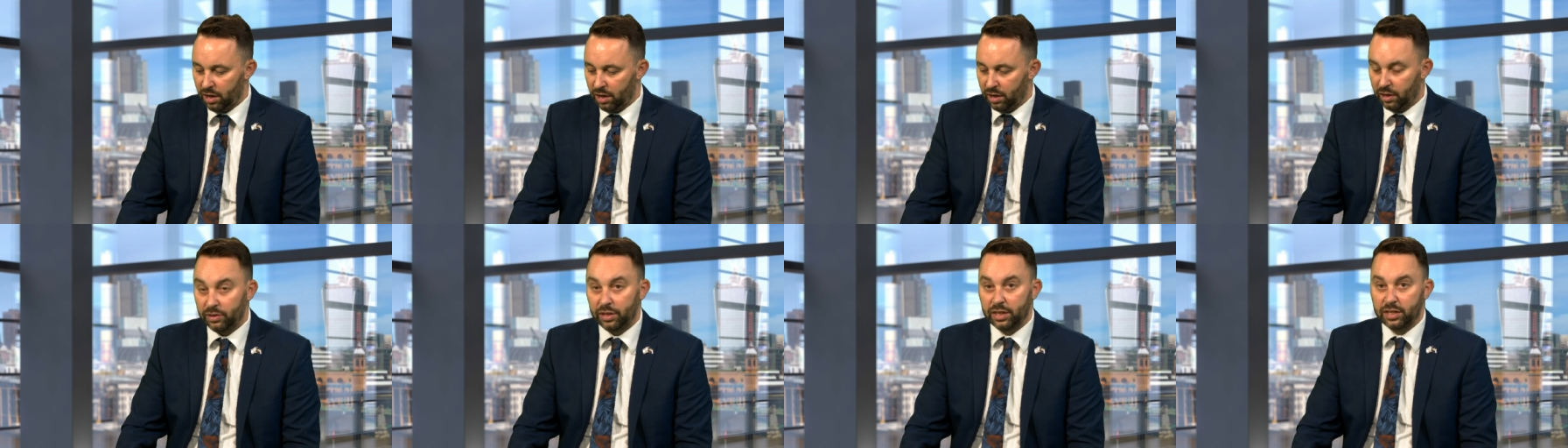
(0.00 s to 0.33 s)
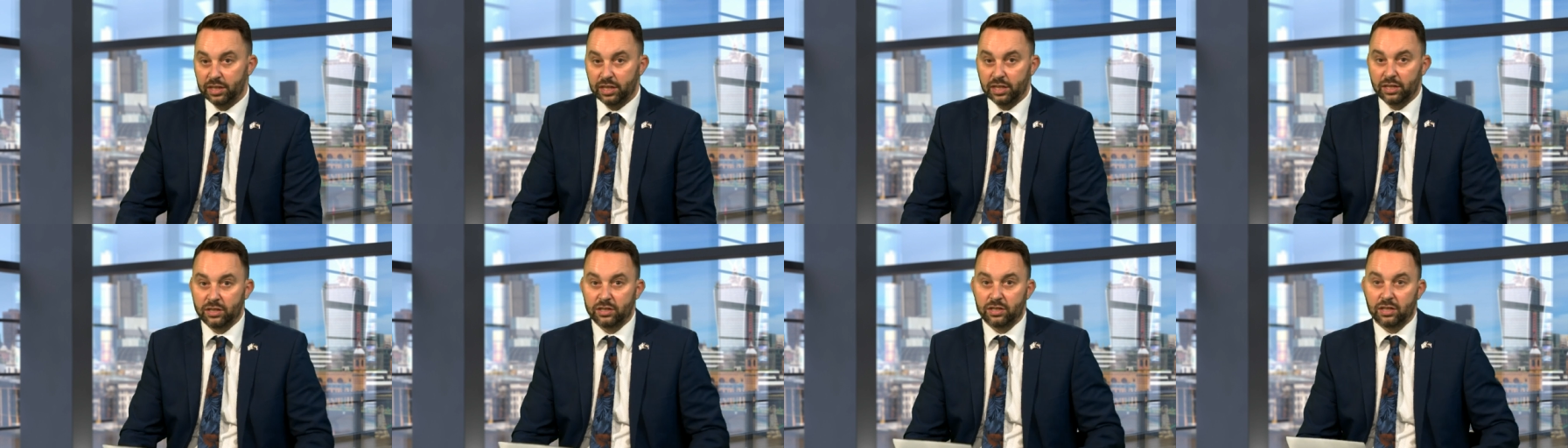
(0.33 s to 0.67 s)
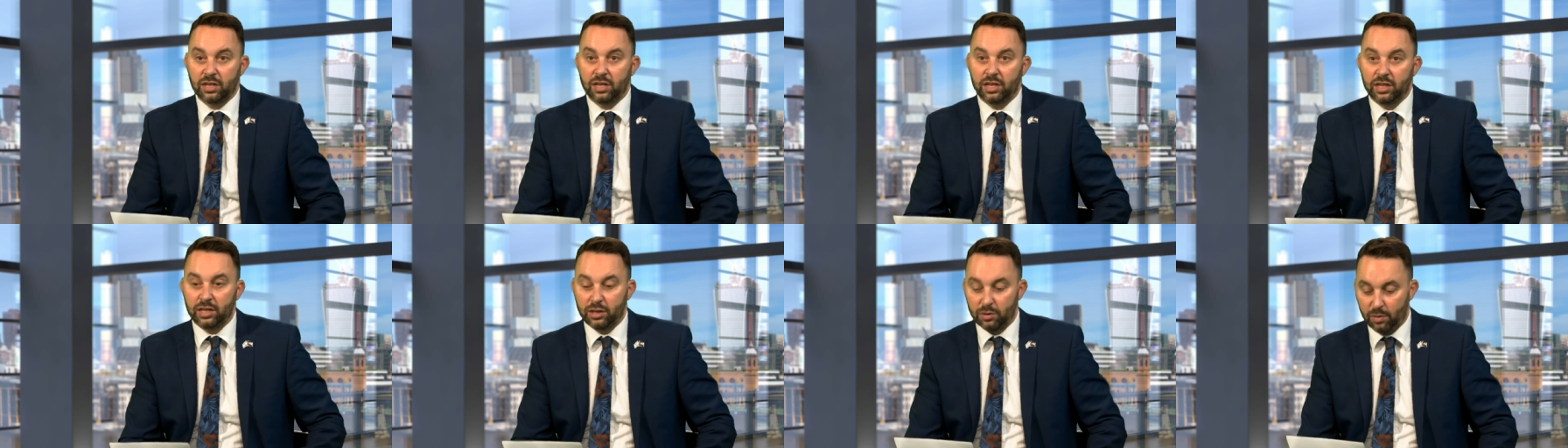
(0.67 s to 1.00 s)
This is the
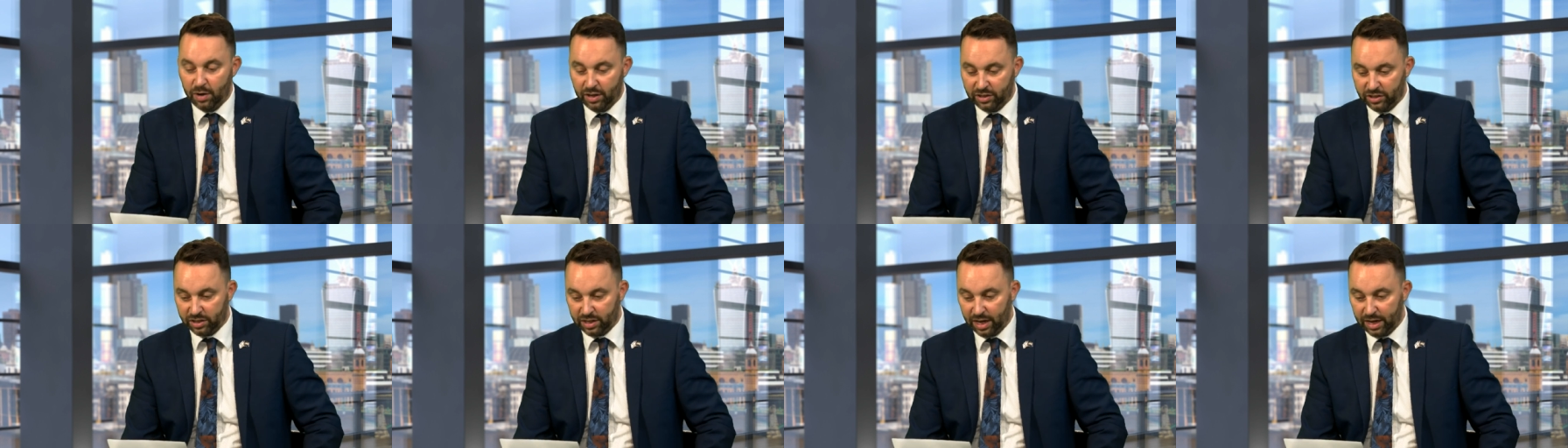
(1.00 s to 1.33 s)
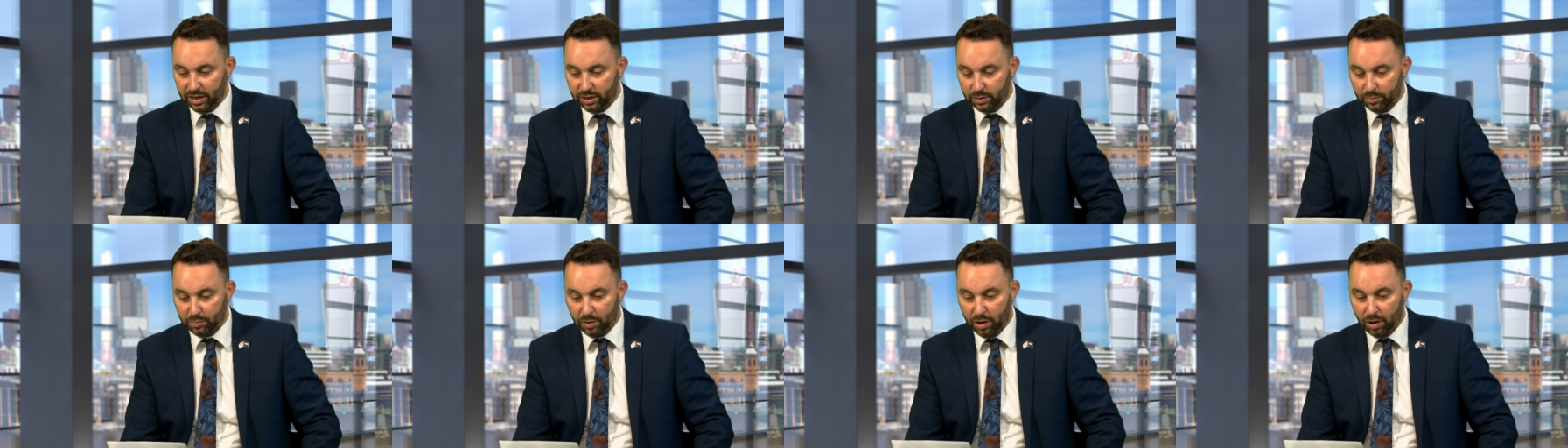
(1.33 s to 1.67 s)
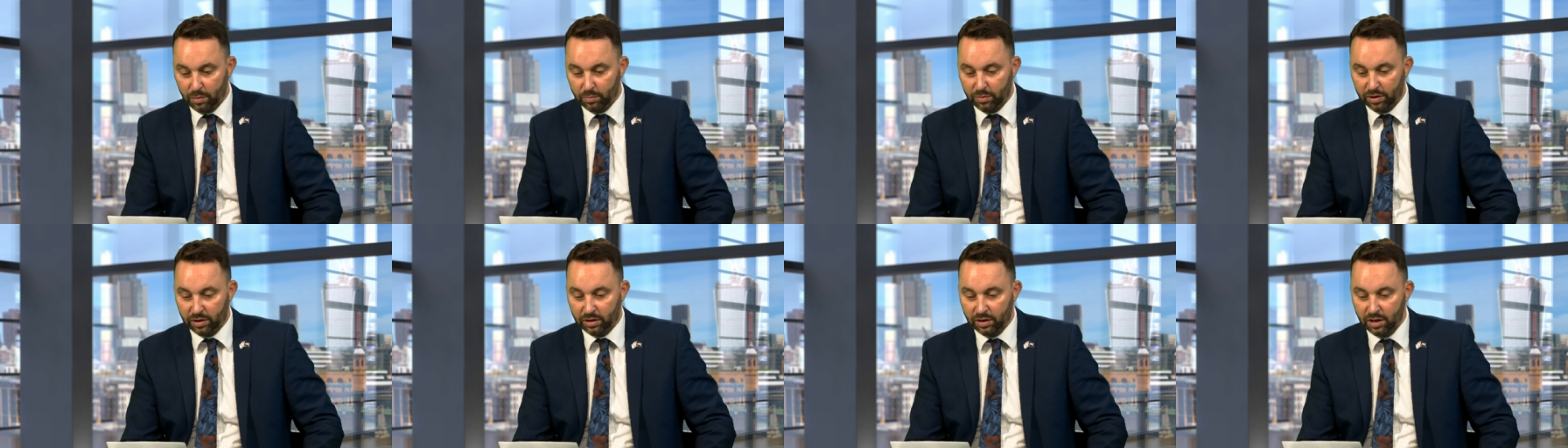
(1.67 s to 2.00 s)
US State
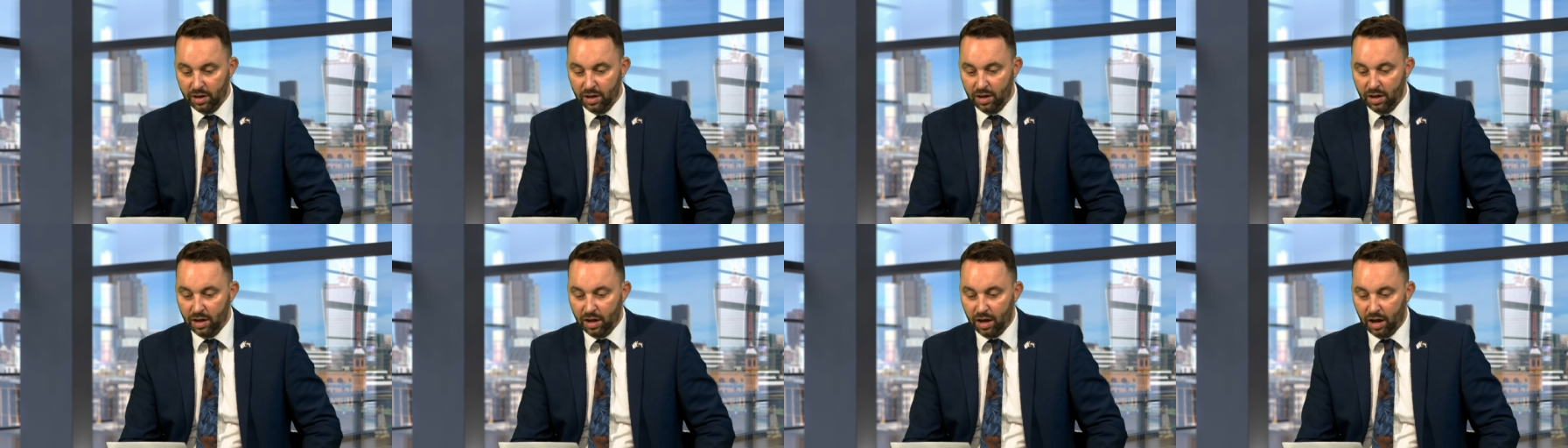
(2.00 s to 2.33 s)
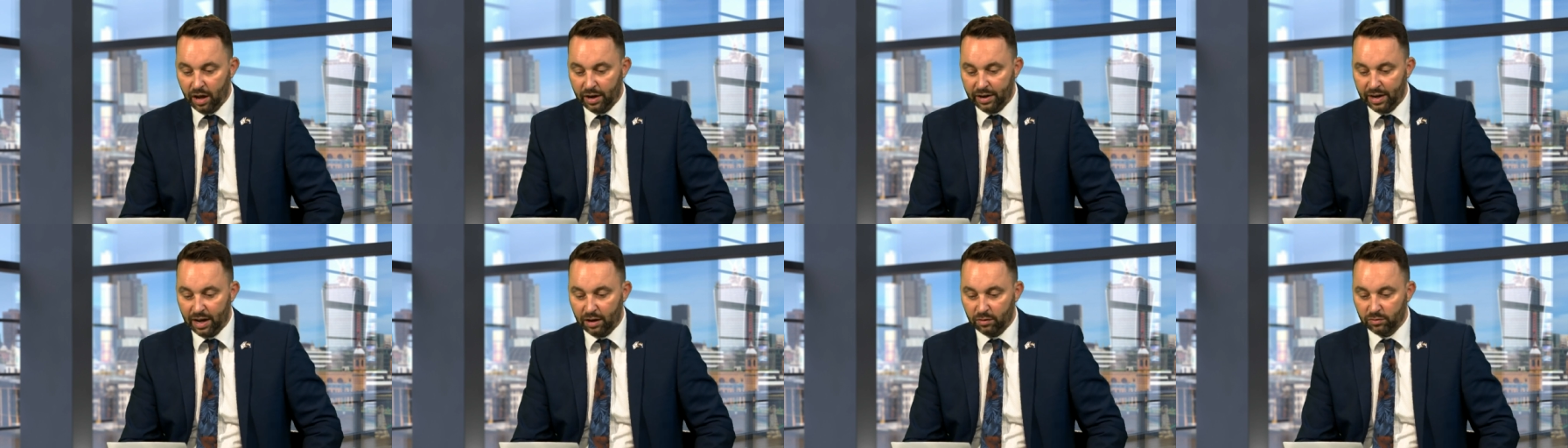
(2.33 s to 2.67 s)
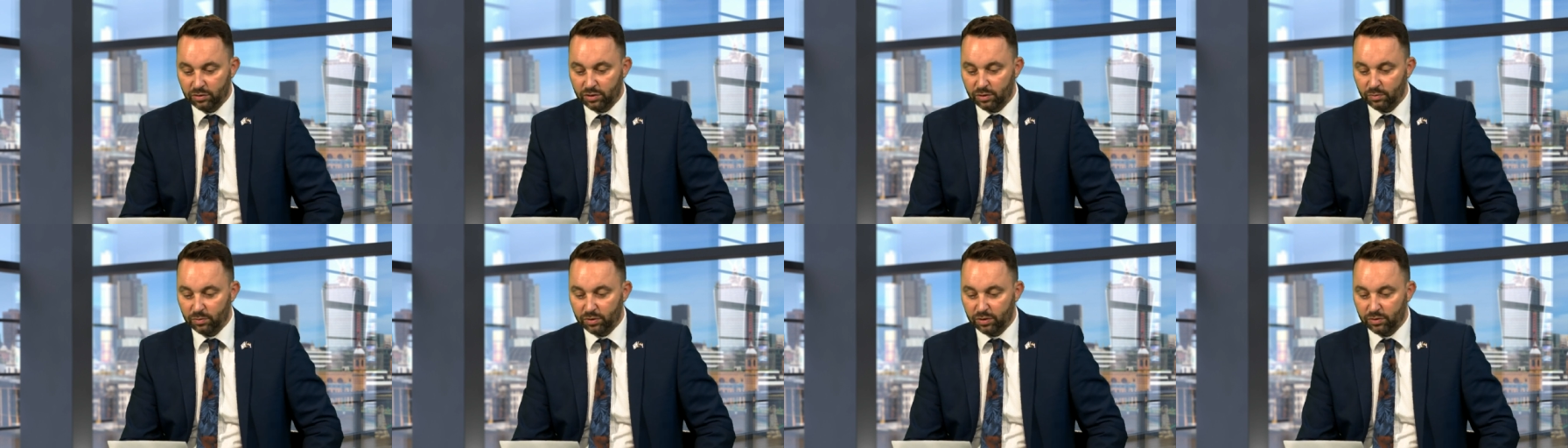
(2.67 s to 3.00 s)
Department
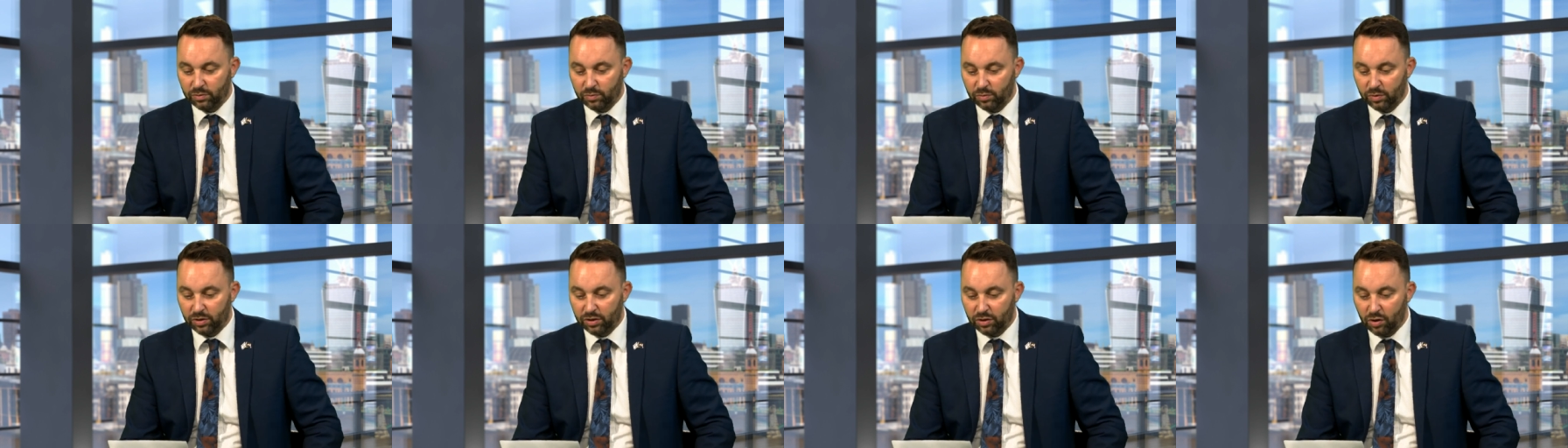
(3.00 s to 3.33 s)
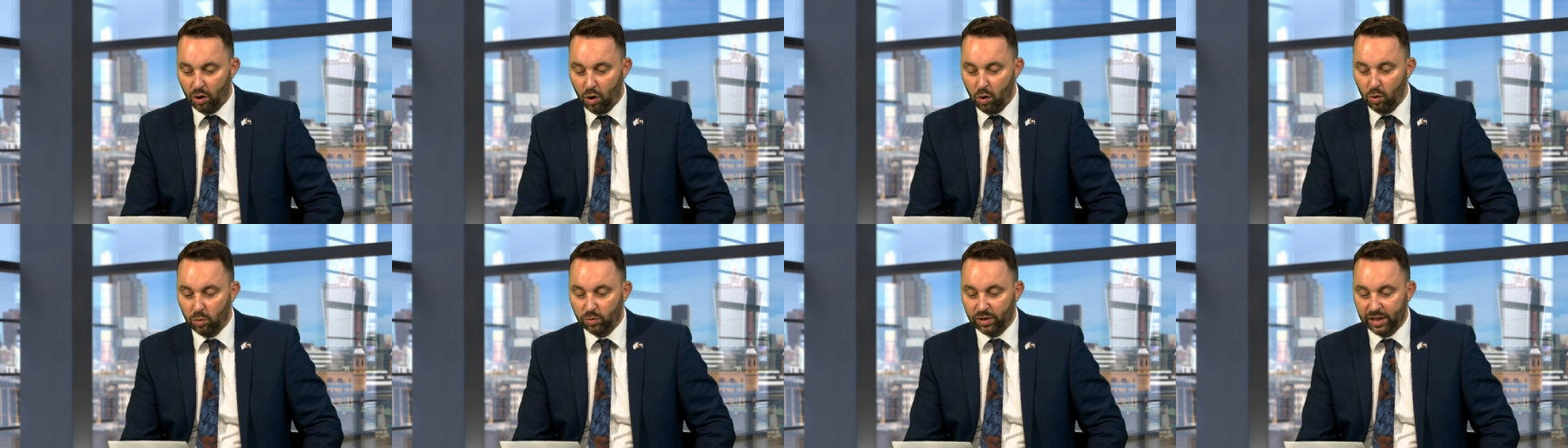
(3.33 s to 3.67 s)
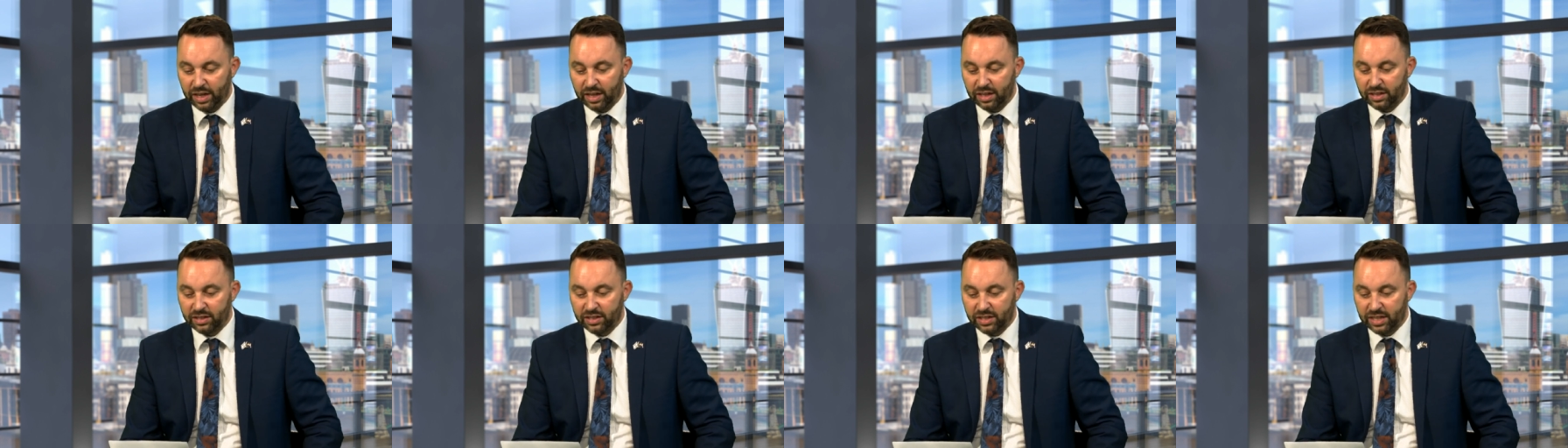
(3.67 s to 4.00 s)
announced it was
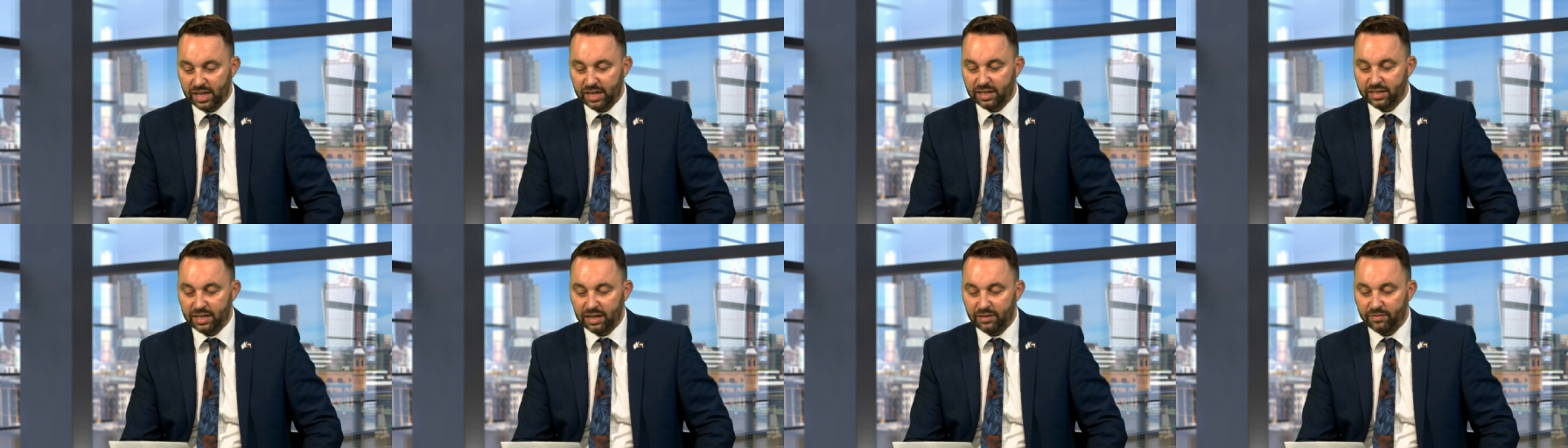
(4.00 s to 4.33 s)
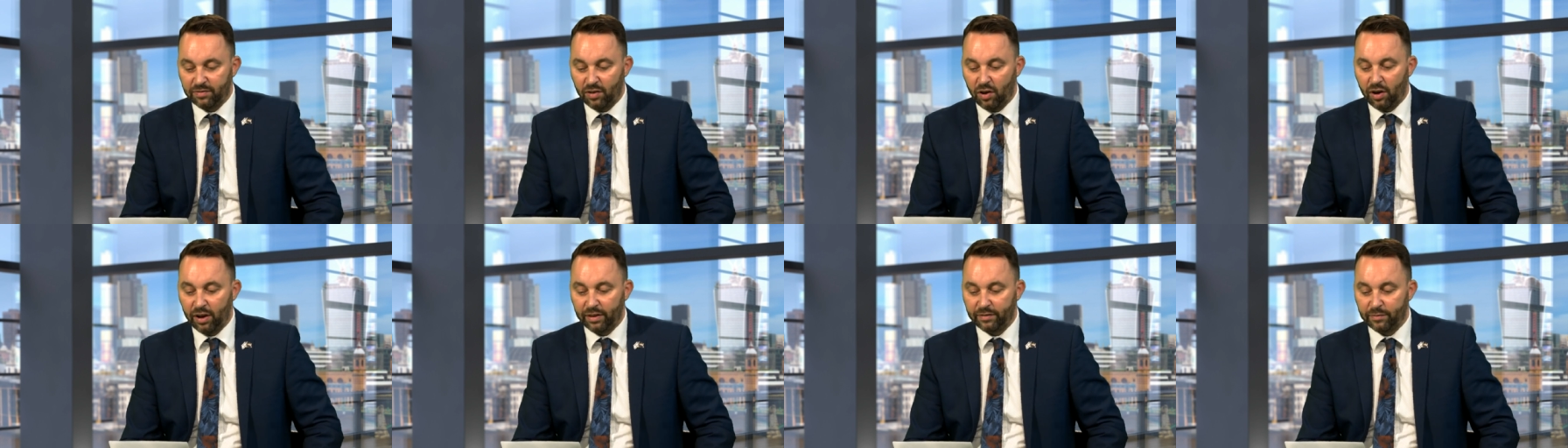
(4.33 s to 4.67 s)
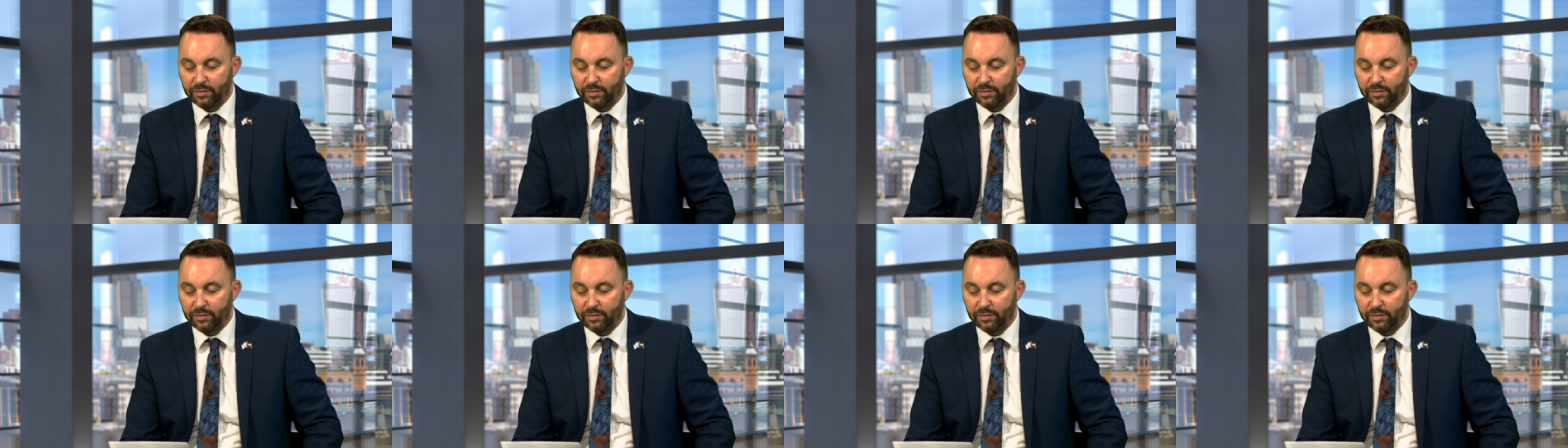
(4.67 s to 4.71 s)
withholding $65